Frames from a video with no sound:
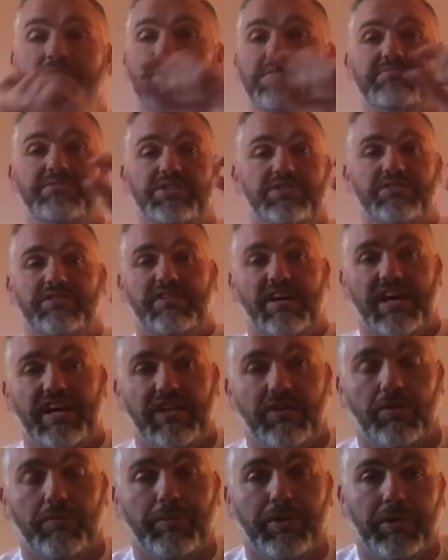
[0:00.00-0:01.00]
even know, just a
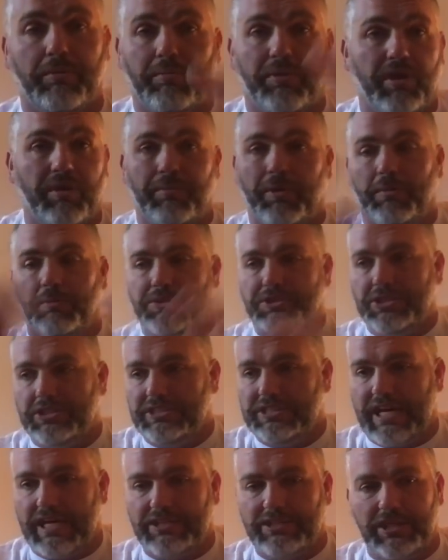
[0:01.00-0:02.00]
tiny little bit on bottom, almost
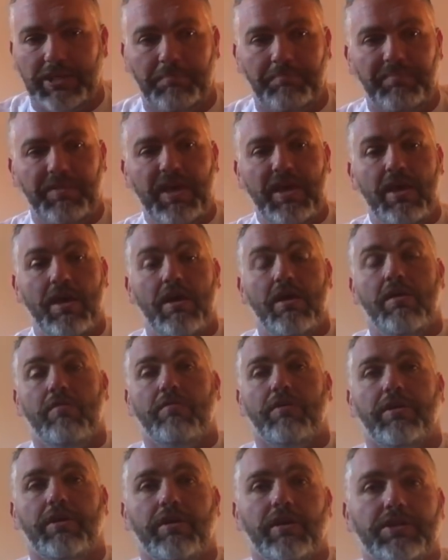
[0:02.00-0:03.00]
exact same.
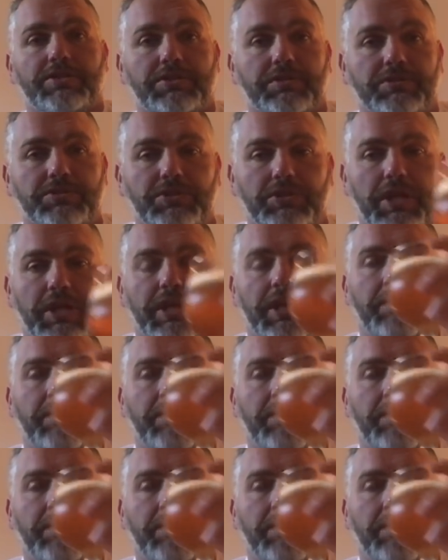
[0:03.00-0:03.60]
Very interesting. Let's try it